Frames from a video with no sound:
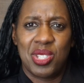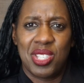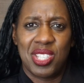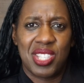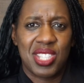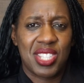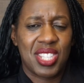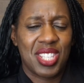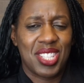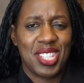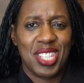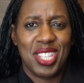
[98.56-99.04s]
is
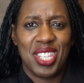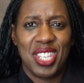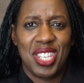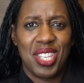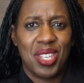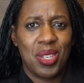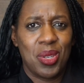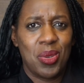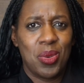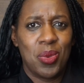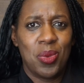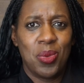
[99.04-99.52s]
that
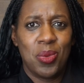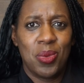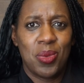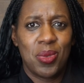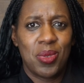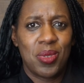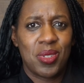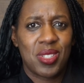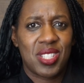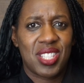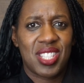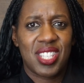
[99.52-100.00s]
you
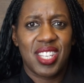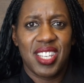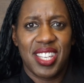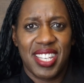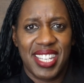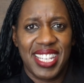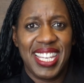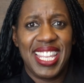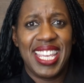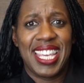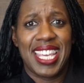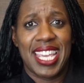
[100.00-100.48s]

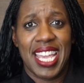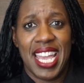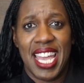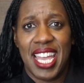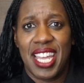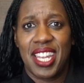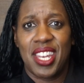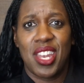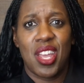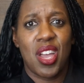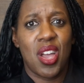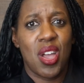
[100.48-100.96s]
certainly
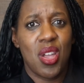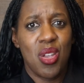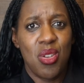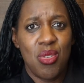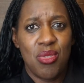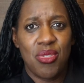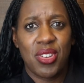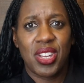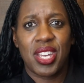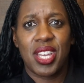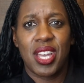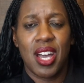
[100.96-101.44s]
can
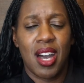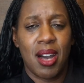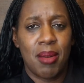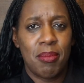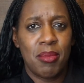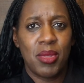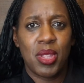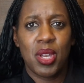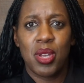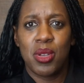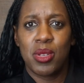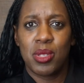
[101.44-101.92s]
overcome
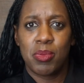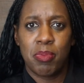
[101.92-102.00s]
those